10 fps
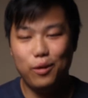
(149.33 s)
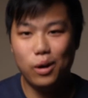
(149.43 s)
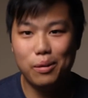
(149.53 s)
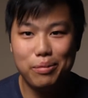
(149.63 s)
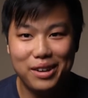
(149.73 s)

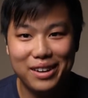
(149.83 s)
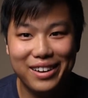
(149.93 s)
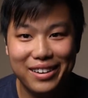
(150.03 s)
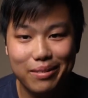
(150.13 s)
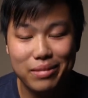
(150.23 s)
Four
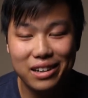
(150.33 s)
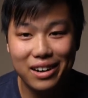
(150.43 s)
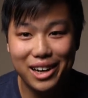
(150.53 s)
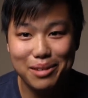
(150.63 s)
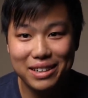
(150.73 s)
p.m.
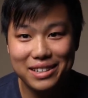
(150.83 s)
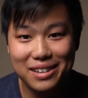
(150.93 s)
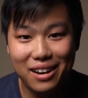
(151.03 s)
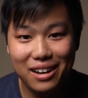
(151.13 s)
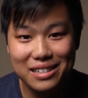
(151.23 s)
I'm
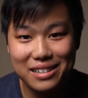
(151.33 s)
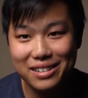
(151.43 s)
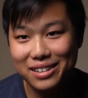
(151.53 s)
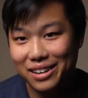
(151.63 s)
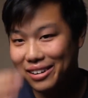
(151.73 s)

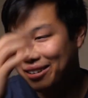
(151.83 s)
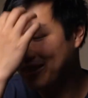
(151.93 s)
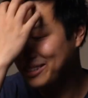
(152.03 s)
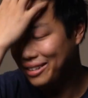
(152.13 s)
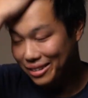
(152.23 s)
exhausted.
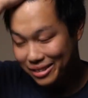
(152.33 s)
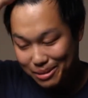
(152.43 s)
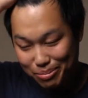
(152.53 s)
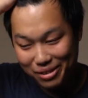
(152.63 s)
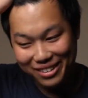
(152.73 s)

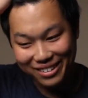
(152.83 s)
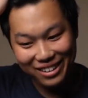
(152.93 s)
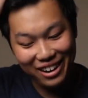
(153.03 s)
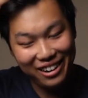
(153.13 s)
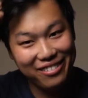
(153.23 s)
It's been a
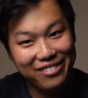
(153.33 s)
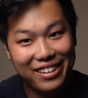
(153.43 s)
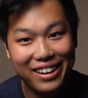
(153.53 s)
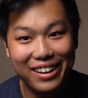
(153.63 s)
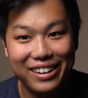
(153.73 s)
lot of
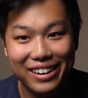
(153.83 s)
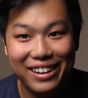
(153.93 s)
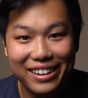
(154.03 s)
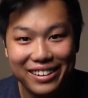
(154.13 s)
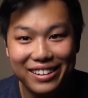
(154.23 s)

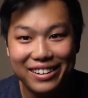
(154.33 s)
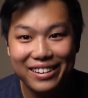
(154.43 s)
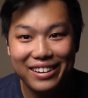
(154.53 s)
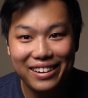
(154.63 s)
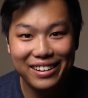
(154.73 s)
editing
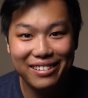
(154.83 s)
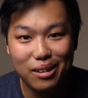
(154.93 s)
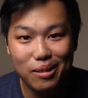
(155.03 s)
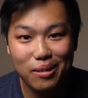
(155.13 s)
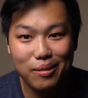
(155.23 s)

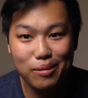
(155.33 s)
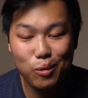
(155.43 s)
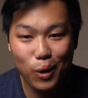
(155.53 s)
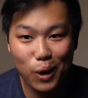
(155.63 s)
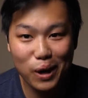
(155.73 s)
and
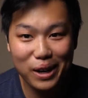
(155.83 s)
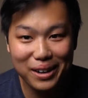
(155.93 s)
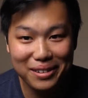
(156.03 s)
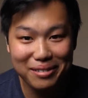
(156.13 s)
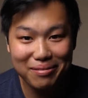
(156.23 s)
work
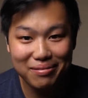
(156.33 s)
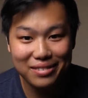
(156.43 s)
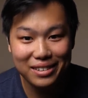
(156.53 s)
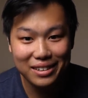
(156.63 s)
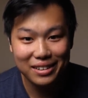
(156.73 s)
and
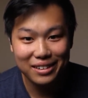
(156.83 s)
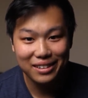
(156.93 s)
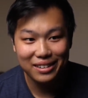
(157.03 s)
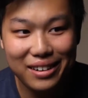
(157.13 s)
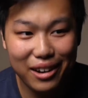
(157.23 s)

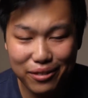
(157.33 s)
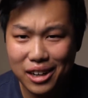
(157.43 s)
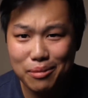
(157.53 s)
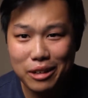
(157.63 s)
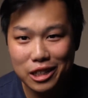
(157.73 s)
not
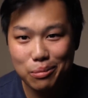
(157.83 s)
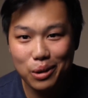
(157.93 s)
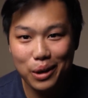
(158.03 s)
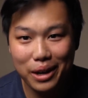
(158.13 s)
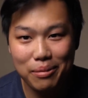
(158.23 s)
very much
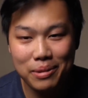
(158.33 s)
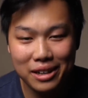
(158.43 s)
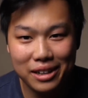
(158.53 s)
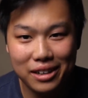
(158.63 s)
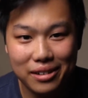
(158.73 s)
play,
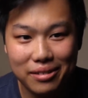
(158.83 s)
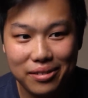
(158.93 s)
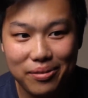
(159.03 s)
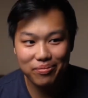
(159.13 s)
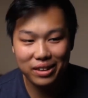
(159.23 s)
but
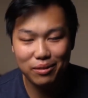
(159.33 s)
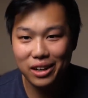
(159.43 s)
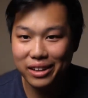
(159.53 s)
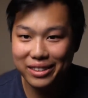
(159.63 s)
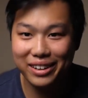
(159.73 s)
we're
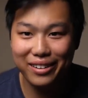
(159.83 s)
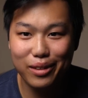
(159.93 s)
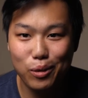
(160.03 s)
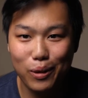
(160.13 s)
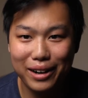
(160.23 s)
at the end of
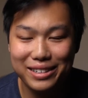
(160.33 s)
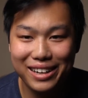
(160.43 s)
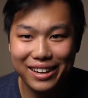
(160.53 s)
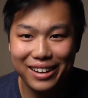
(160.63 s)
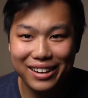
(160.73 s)
the
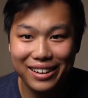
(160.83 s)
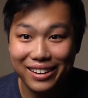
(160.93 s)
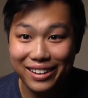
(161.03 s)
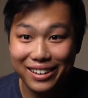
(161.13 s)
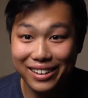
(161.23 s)
workday,
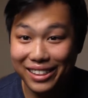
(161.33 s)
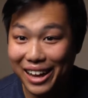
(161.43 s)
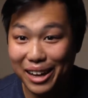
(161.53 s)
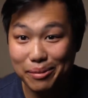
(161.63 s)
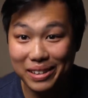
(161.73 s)
and
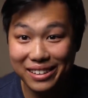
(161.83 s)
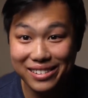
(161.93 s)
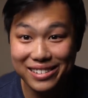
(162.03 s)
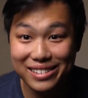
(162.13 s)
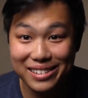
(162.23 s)
that
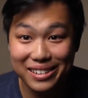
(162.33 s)
means